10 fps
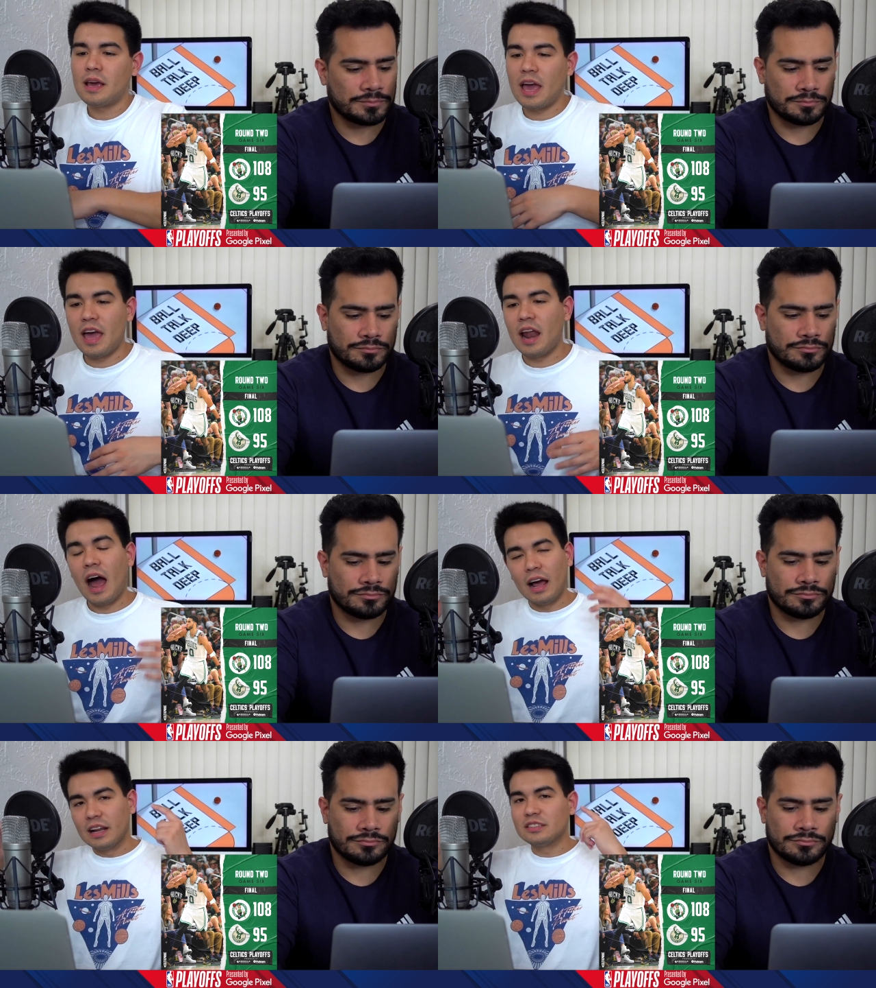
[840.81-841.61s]
Speaker 1: And
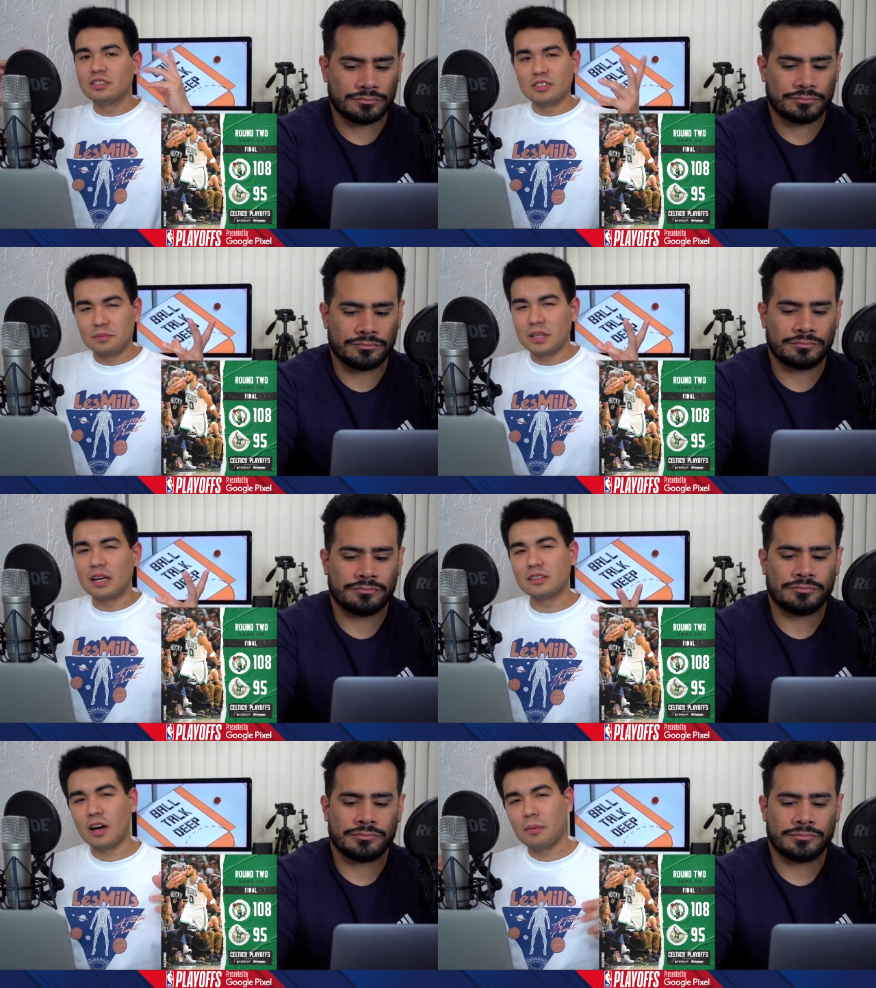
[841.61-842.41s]
I, that's just something I
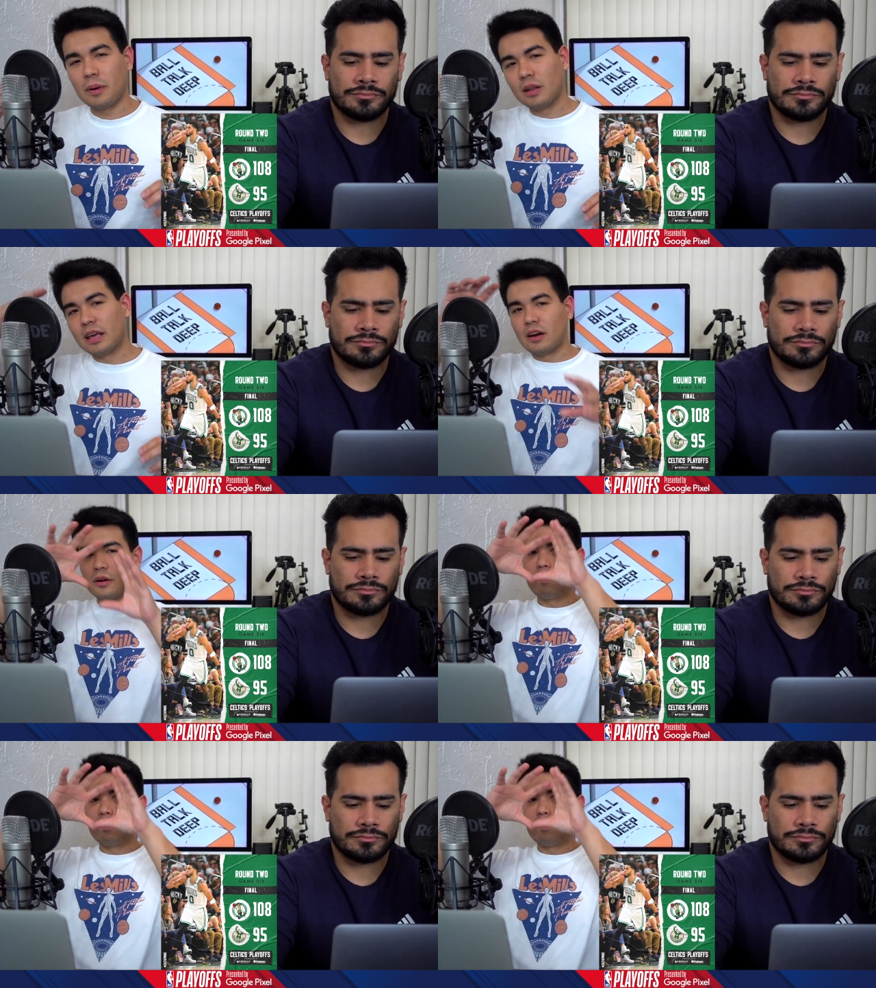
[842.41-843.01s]
thought about like on a